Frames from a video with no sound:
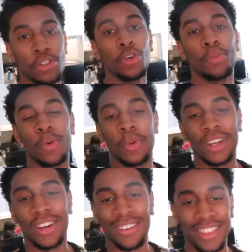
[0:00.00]
super
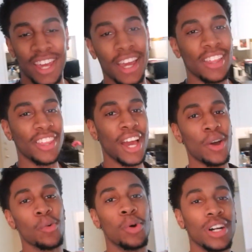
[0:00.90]
weak off of that.
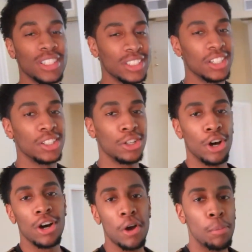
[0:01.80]
That was the
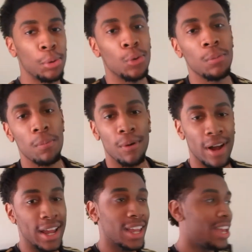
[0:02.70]
dog poop
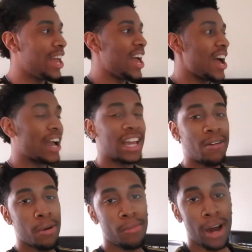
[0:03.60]
prank. I
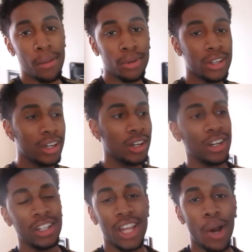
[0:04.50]
got my mom
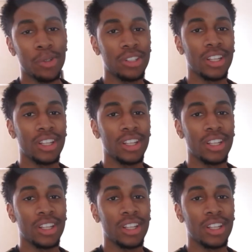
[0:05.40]
good. That was a